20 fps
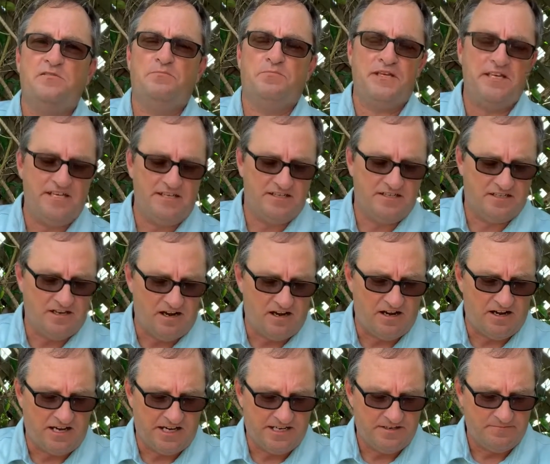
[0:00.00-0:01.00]
to be in
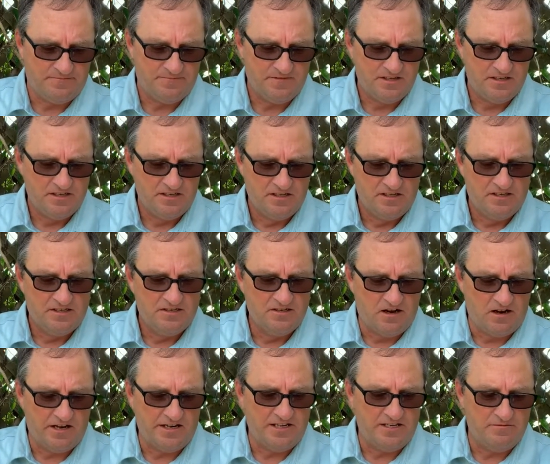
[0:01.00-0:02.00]
God,
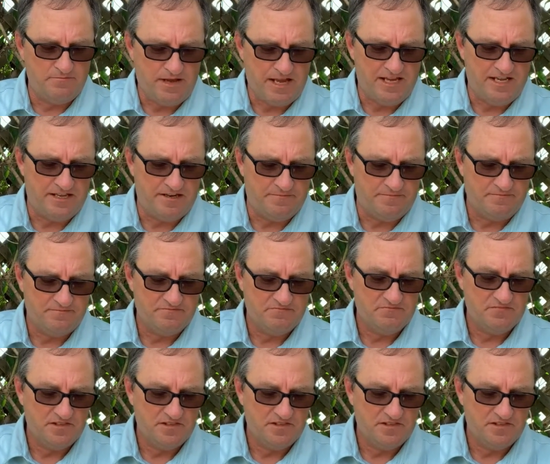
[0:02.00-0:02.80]
not in man.